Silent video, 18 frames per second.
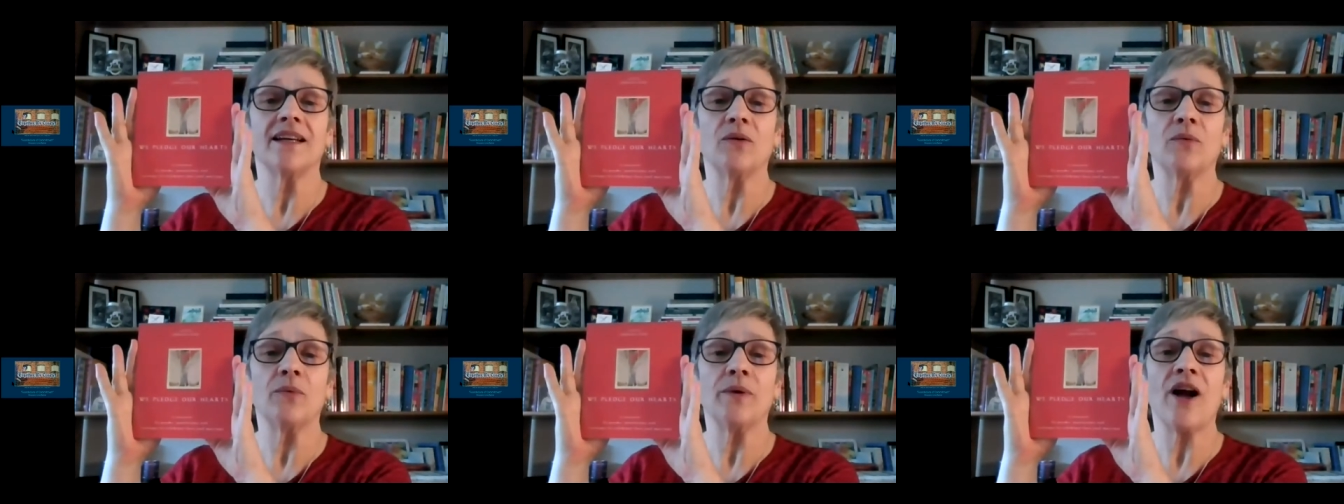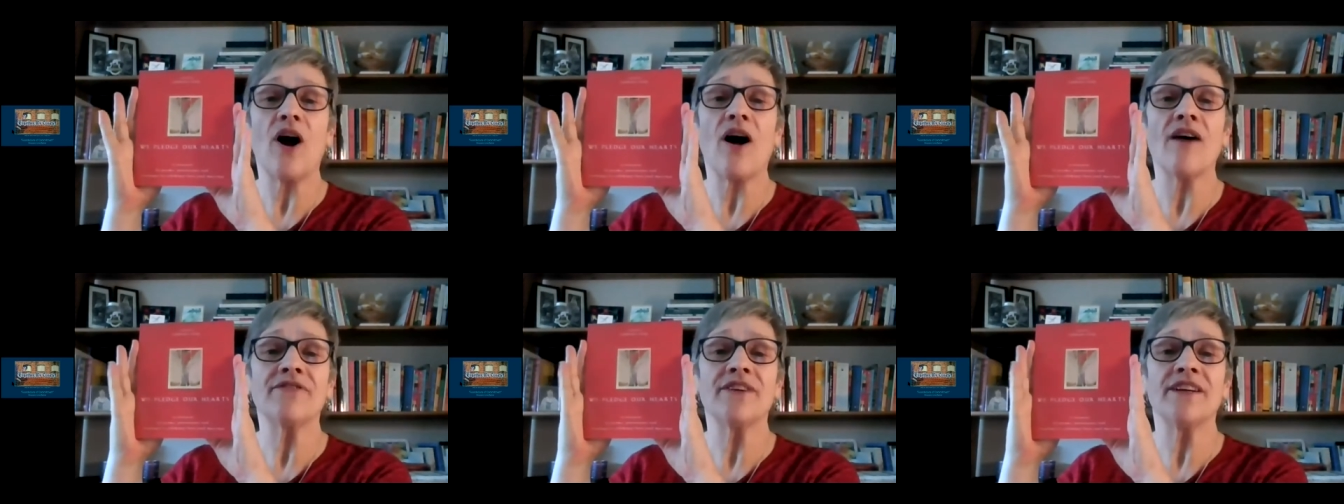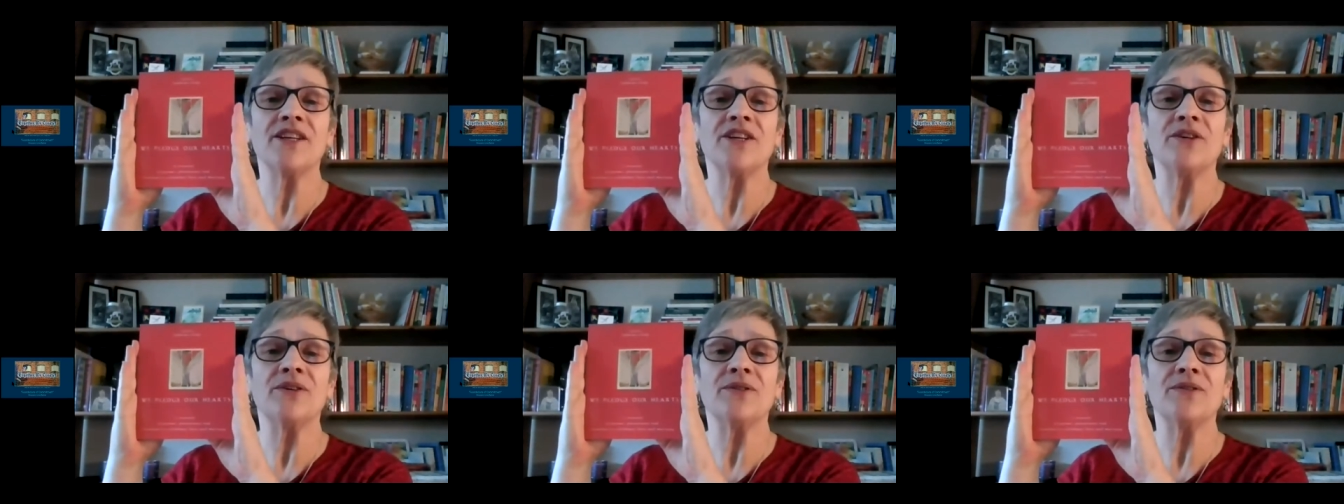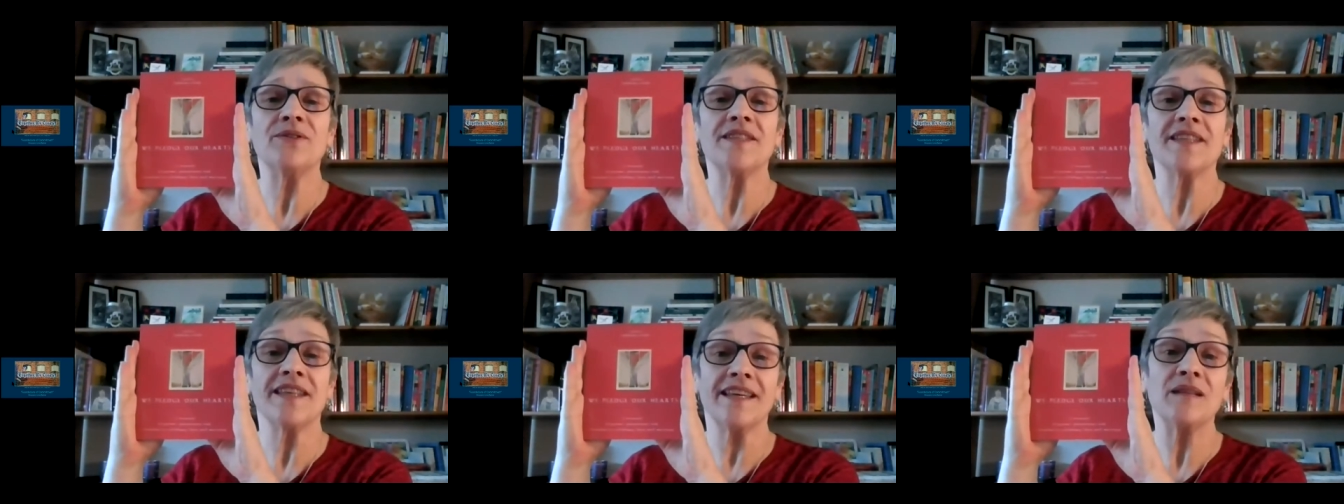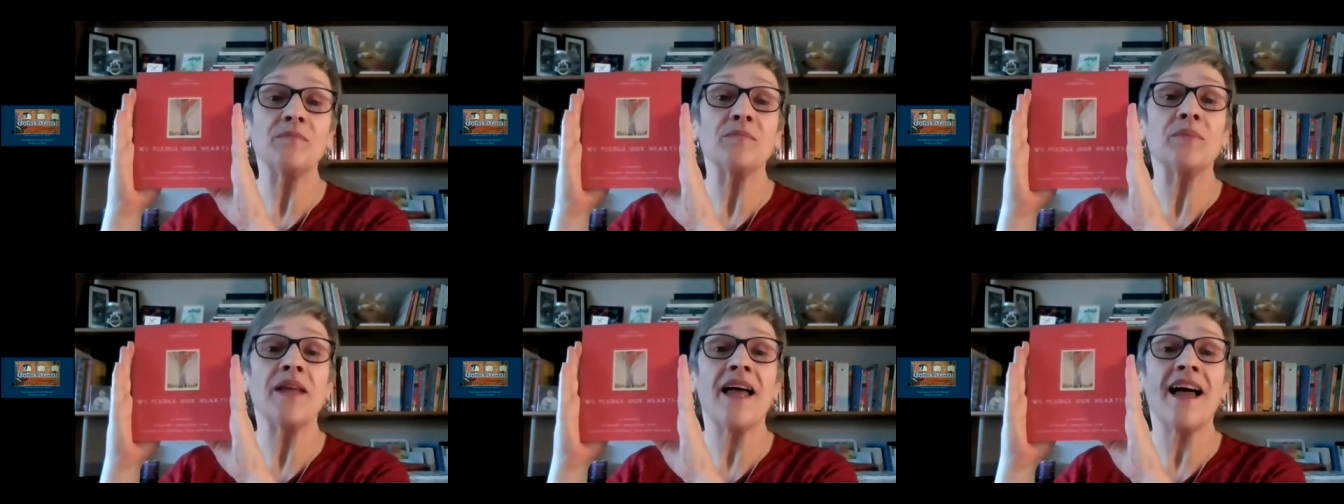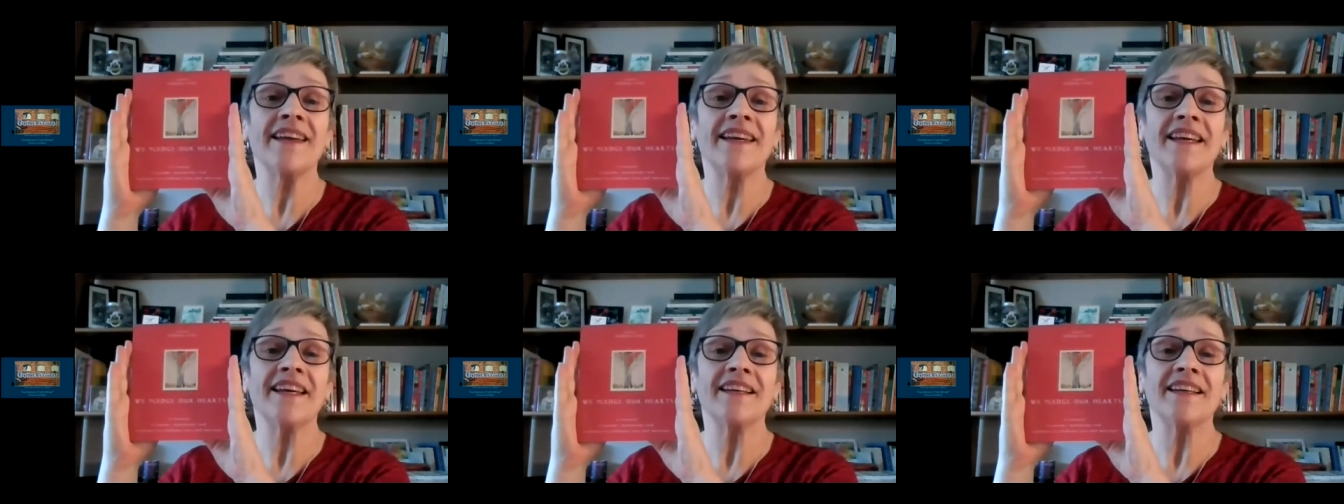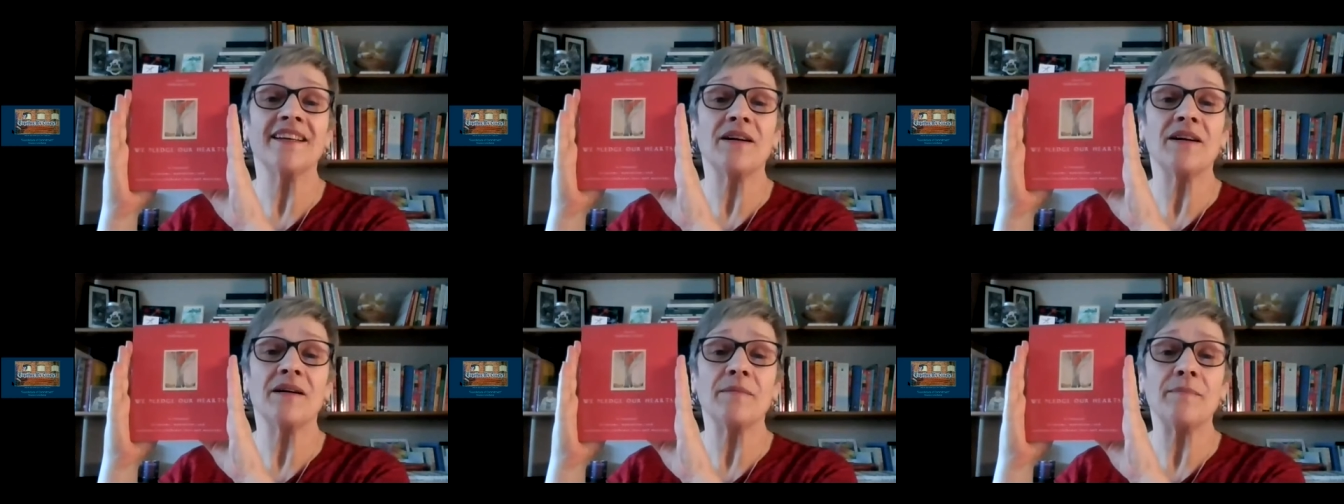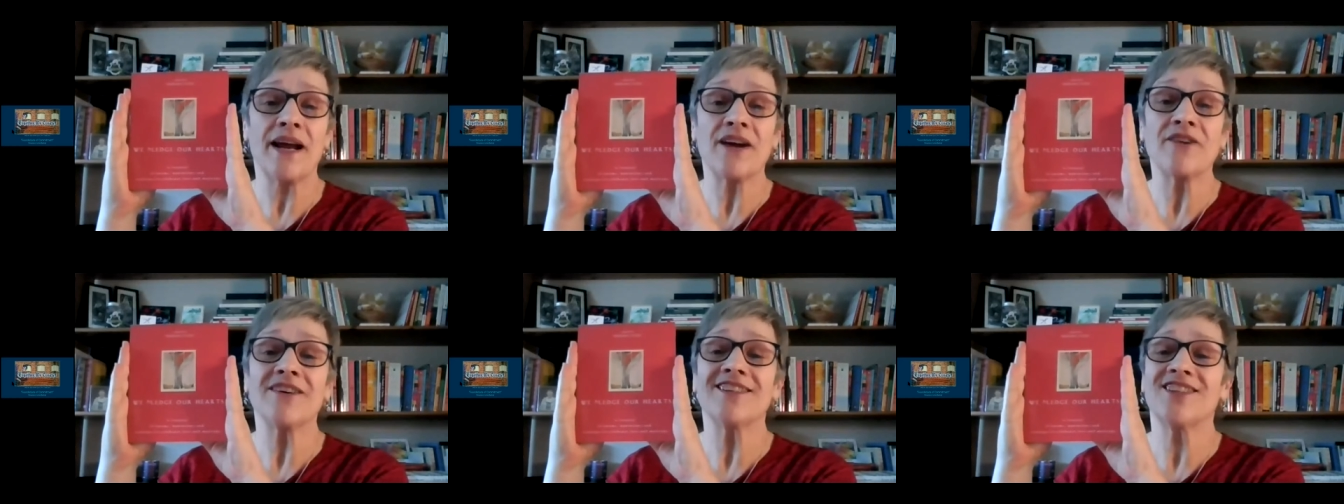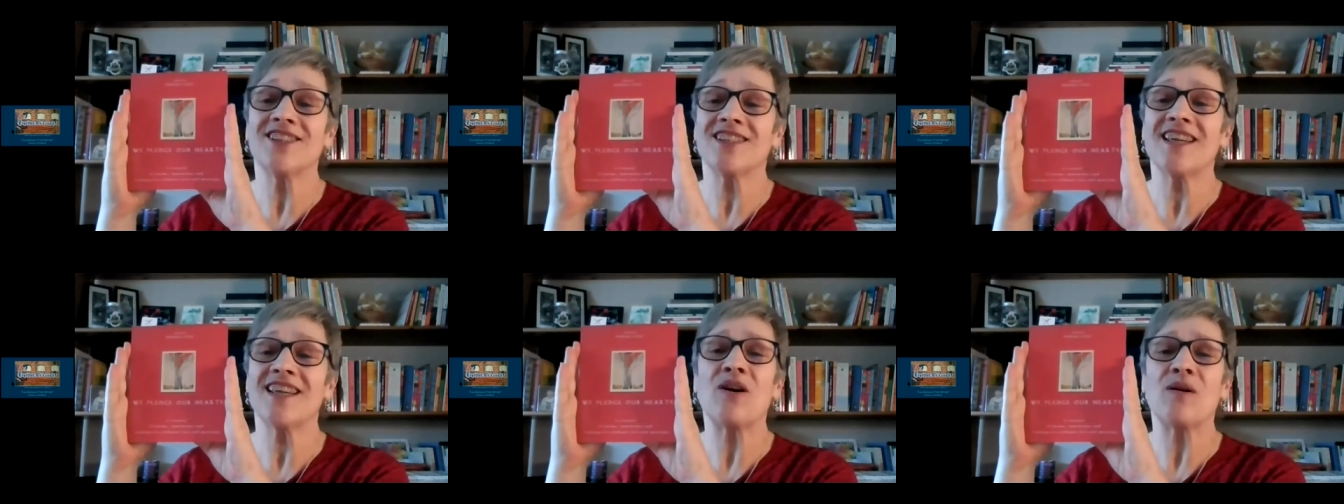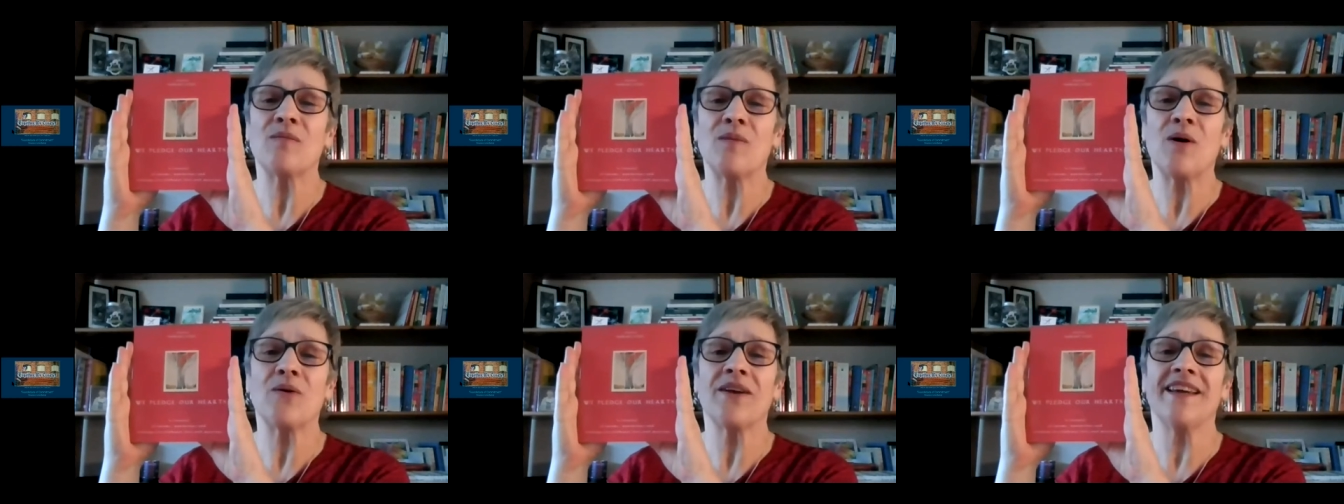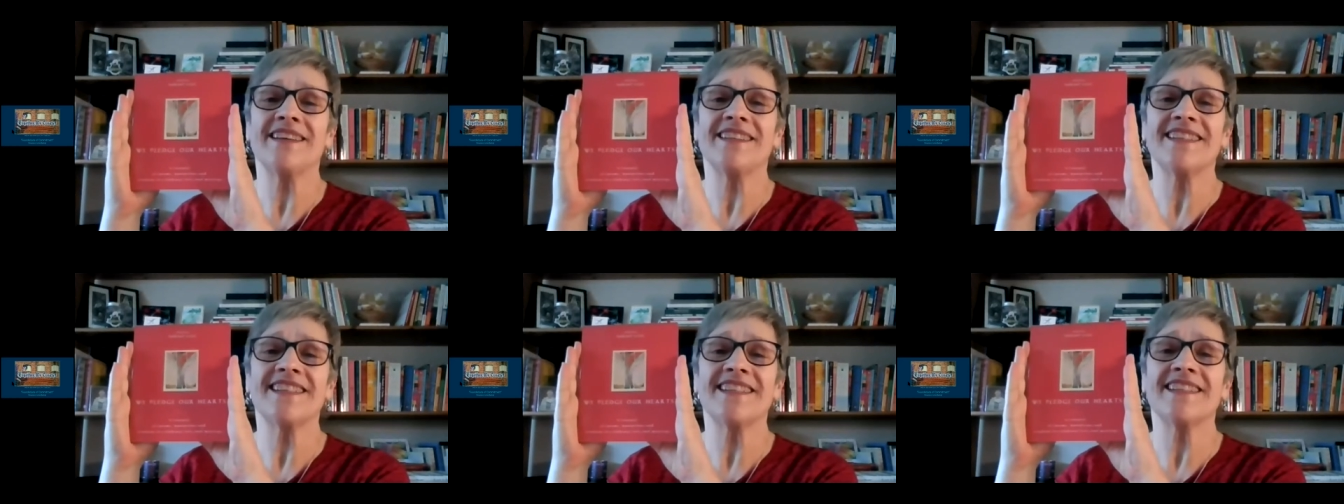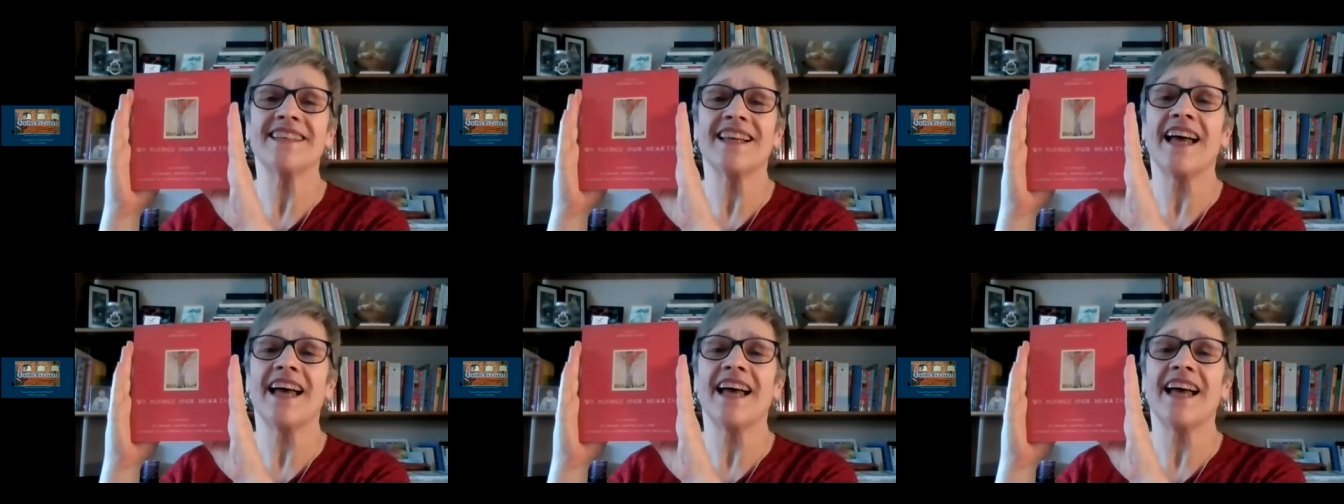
we often use in planning marriage ceremonies.